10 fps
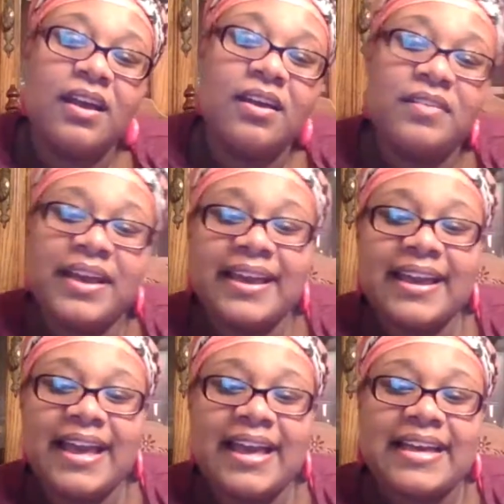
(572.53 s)
Okay,
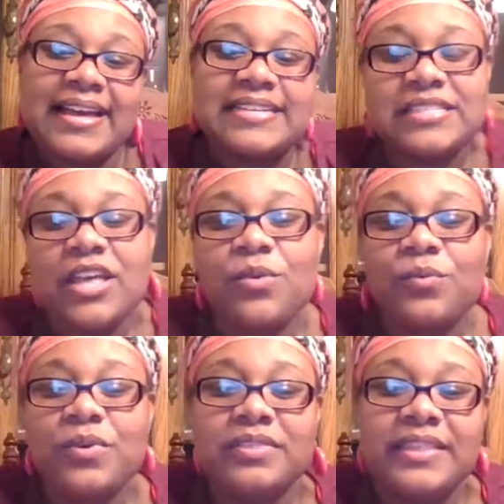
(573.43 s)
guys.
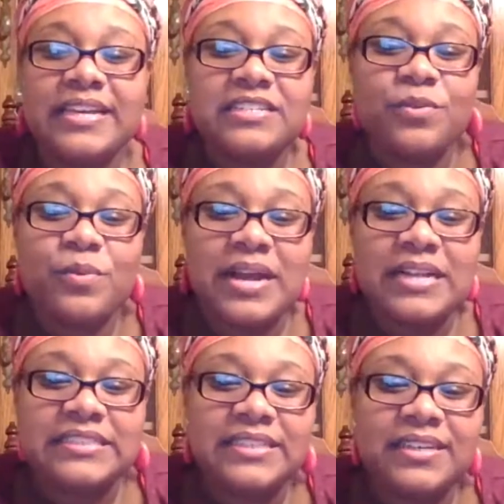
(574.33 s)
Well, thanks for
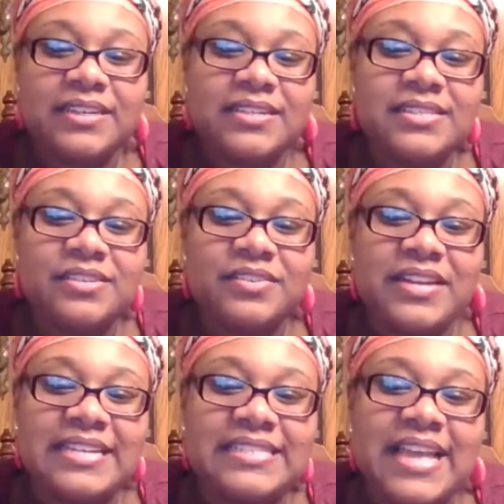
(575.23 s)
watching. And until
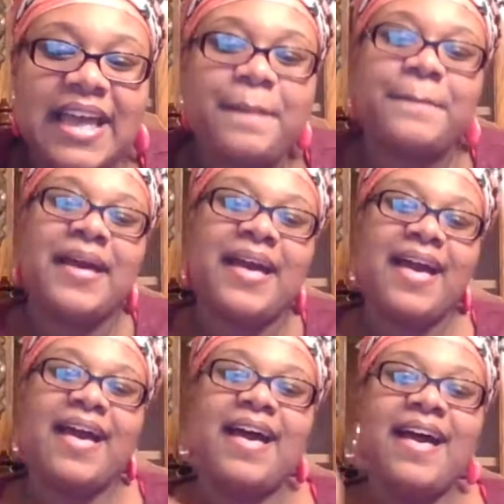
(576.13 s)
next time,
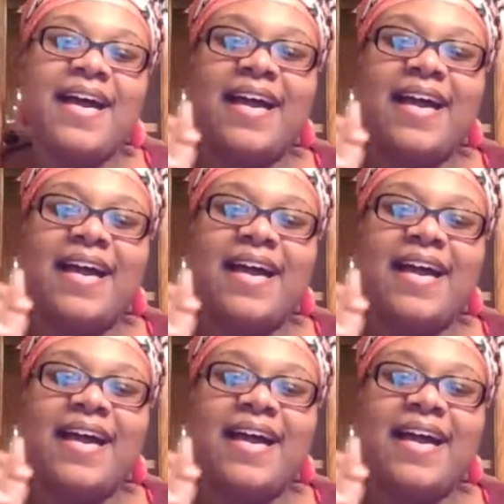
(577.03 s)
bye.